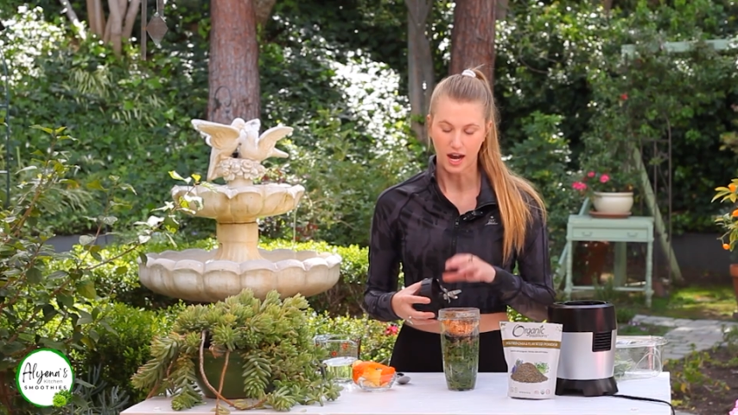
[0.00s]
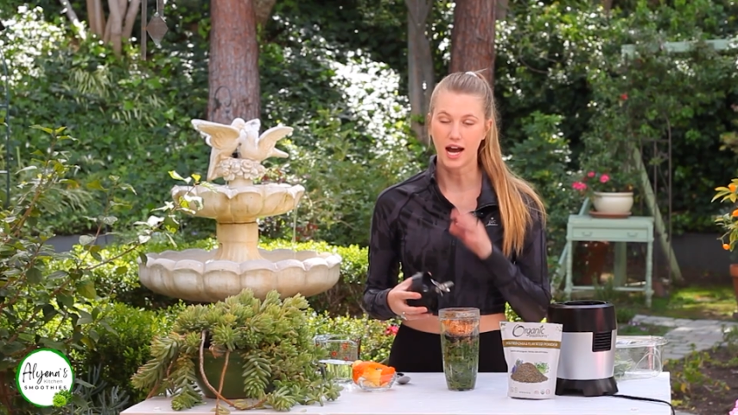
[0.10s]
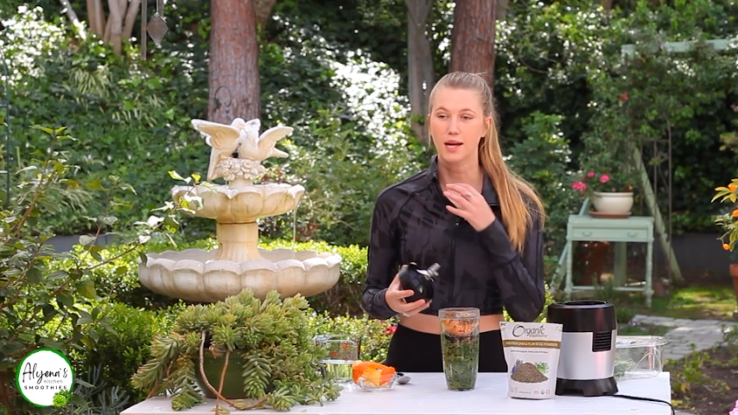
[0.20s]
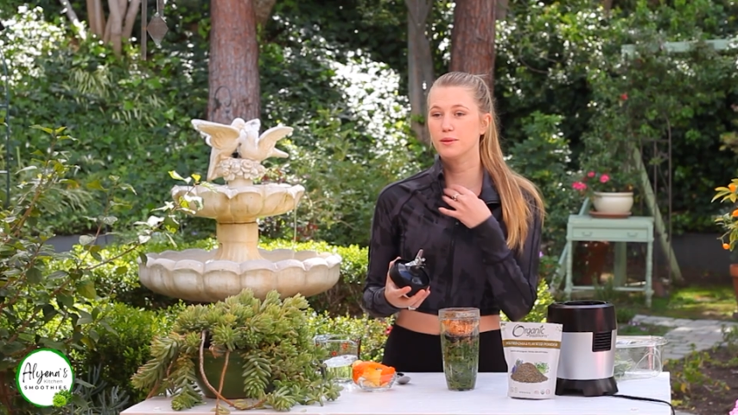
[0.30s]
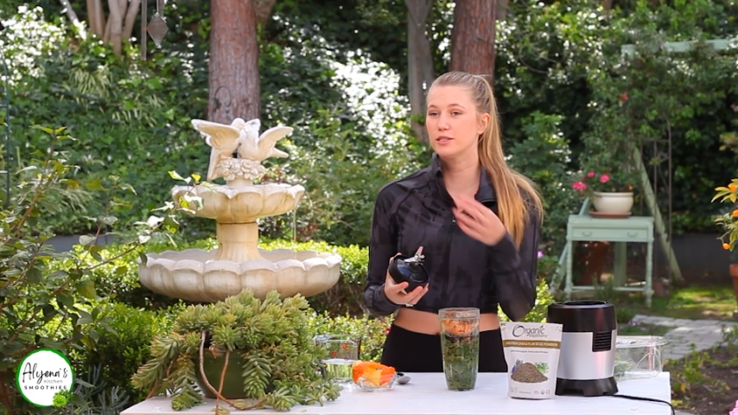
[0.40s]

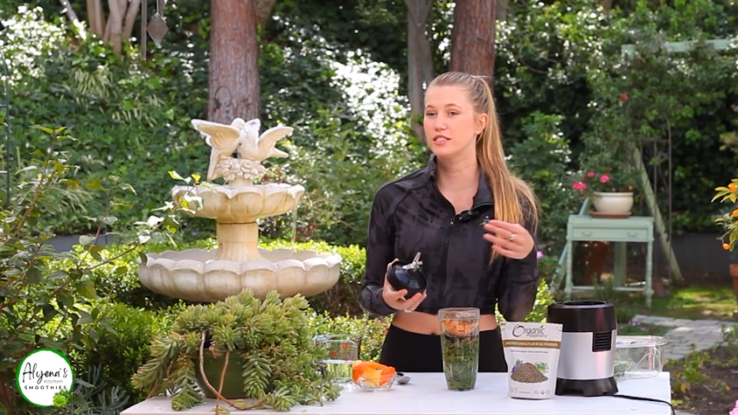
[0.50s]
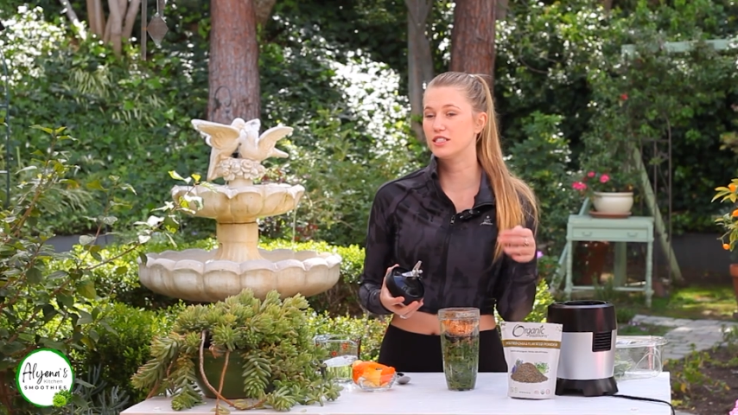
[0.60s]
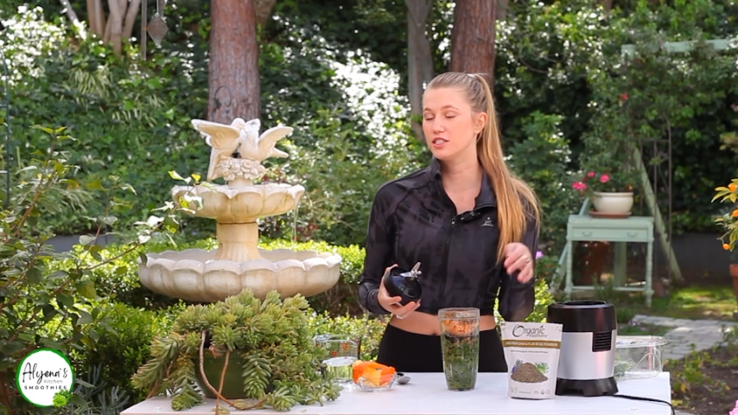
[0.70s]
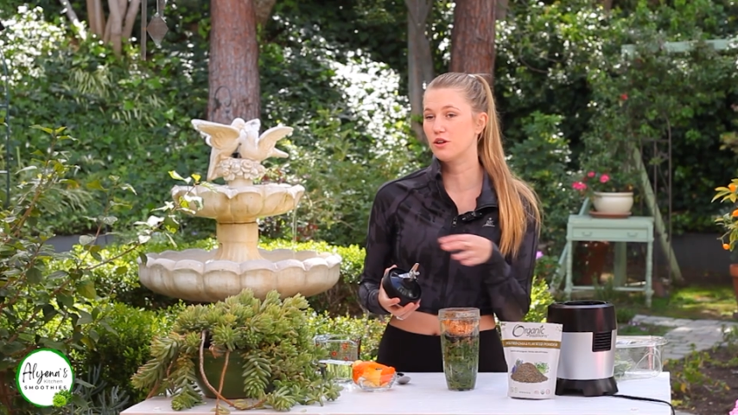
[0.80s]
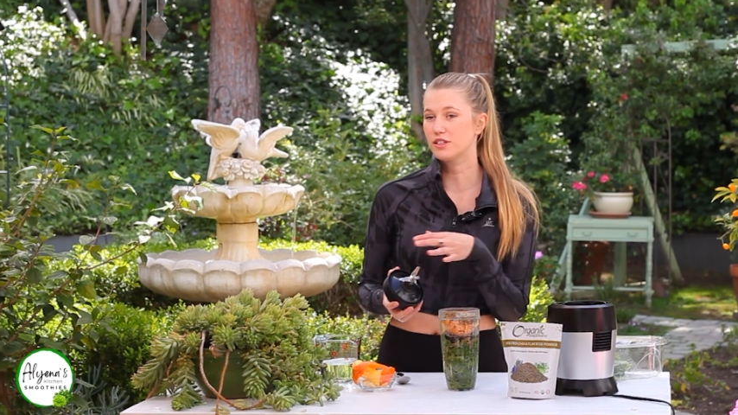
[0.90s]
I
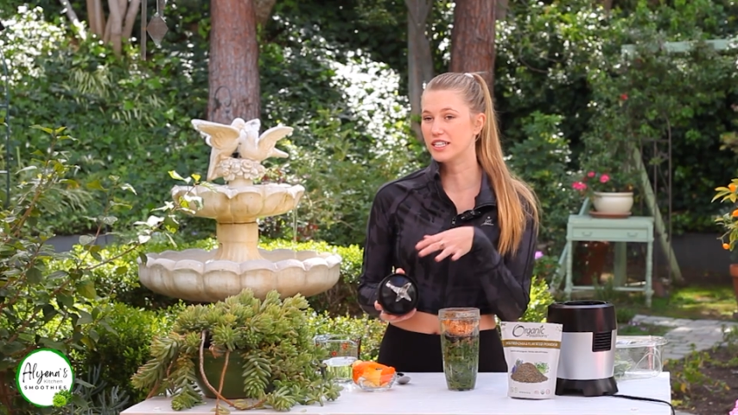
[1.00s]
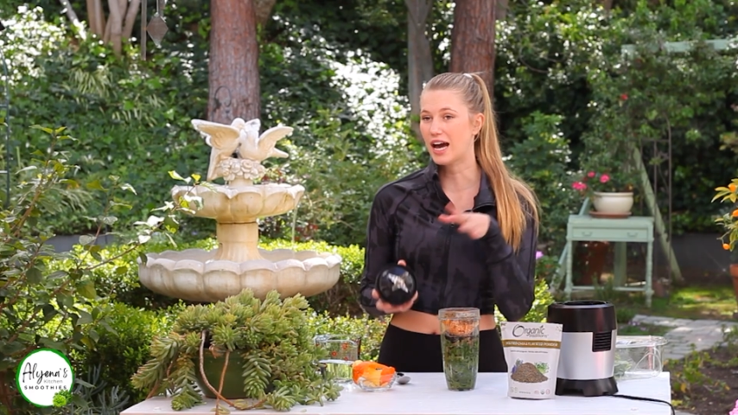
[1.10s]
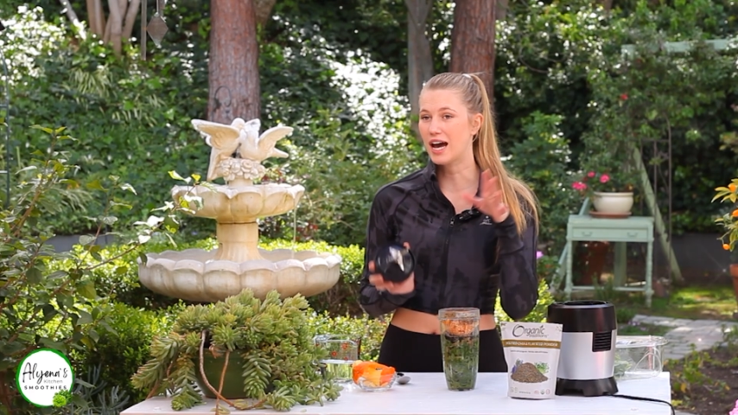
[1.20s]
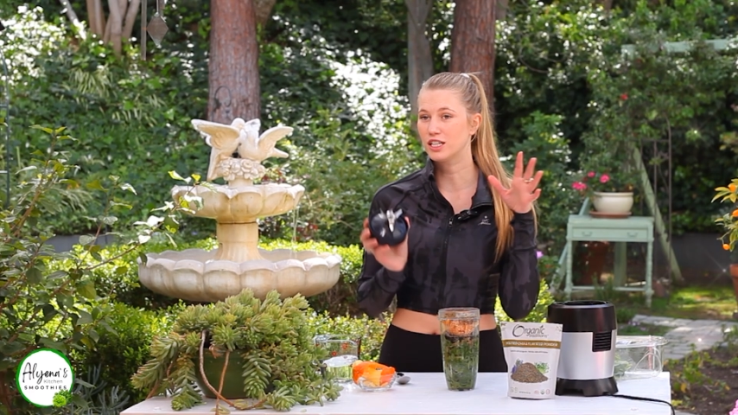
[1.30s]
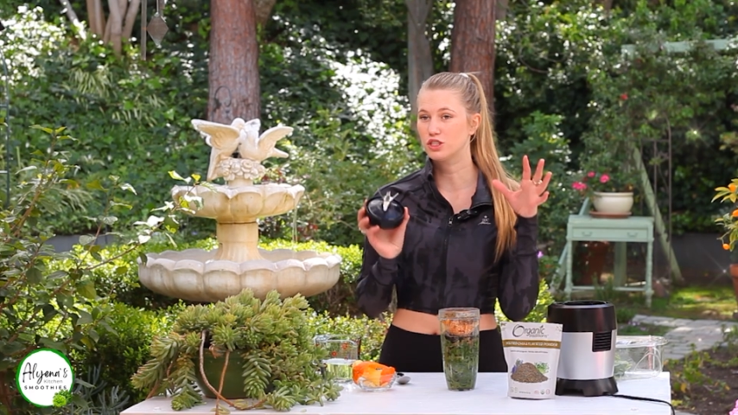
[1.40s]
personally don't like
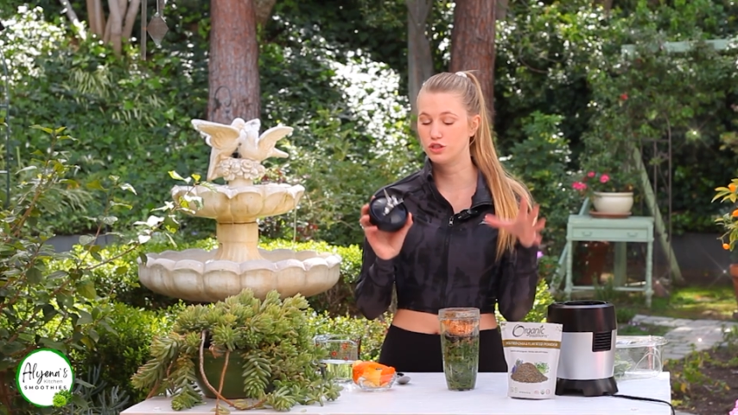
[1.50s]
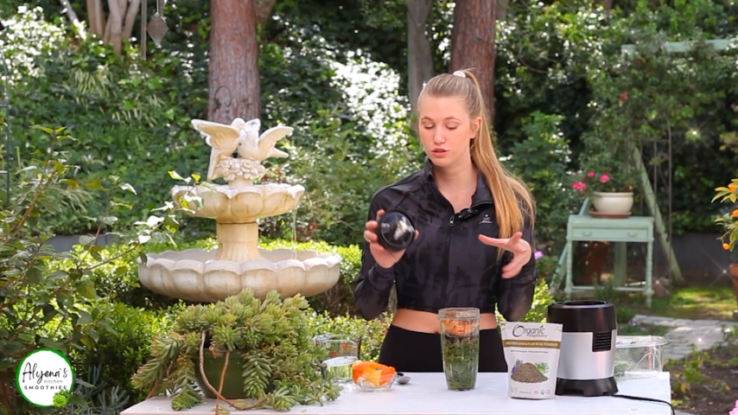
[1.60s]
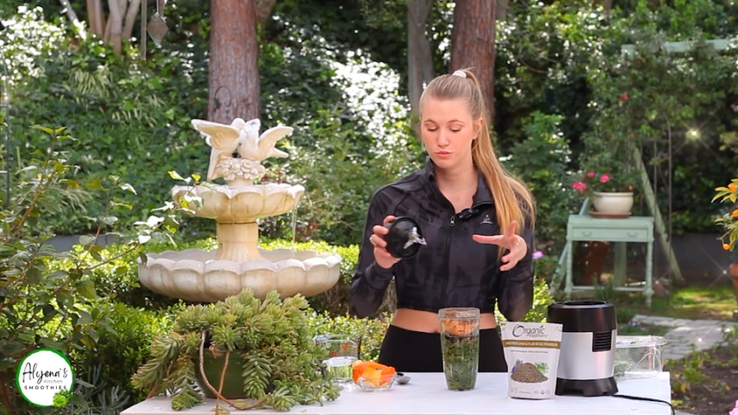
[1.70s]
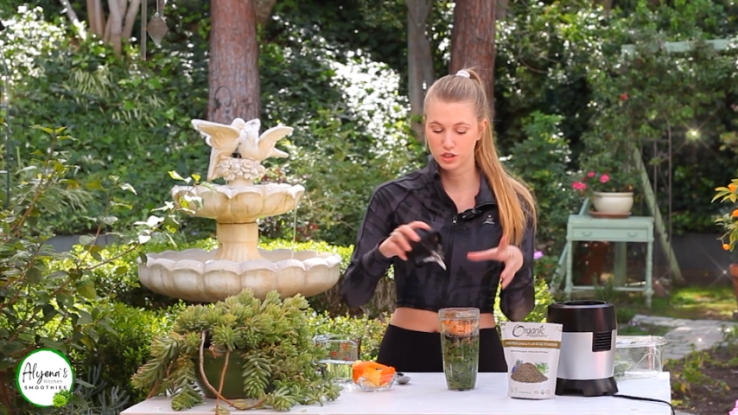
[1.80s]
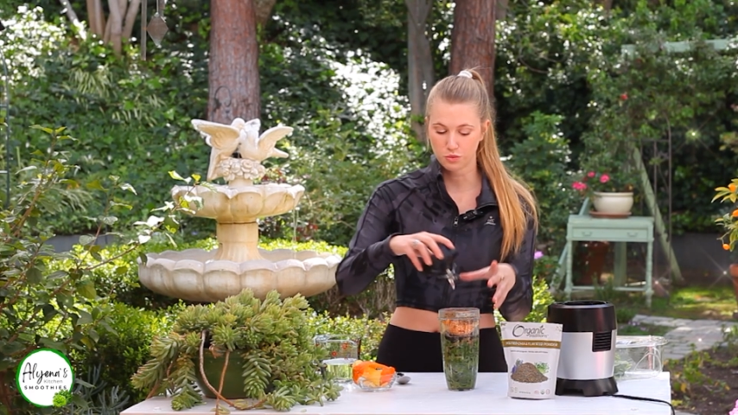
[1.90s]
adding too
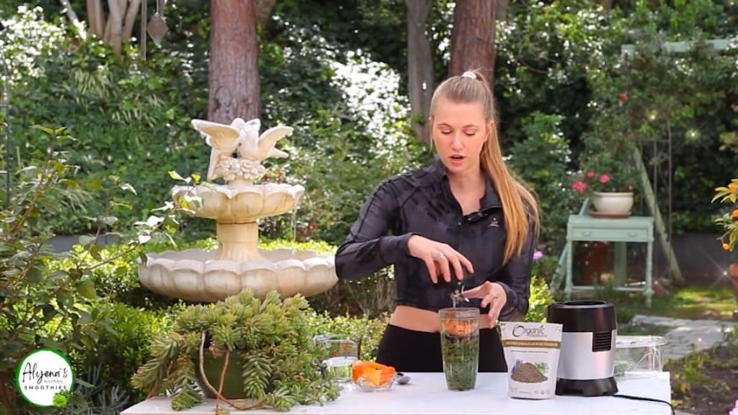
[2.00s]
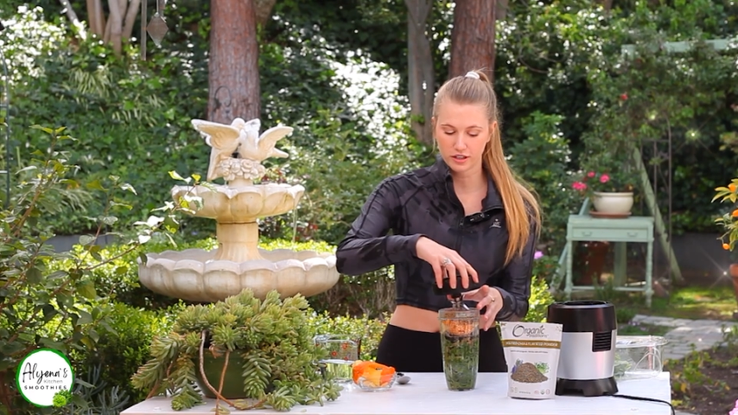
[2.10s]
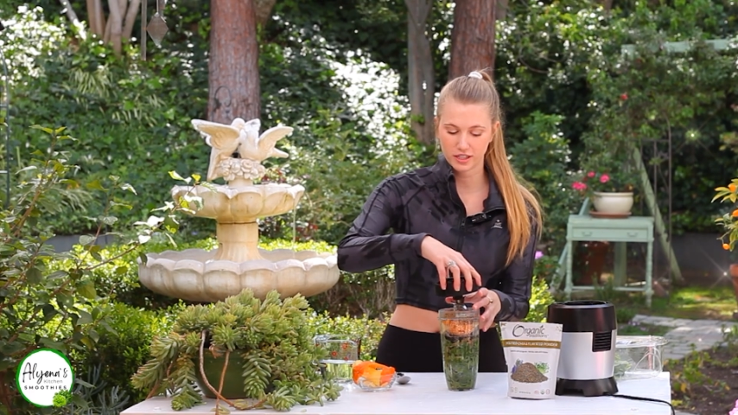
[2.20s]
much water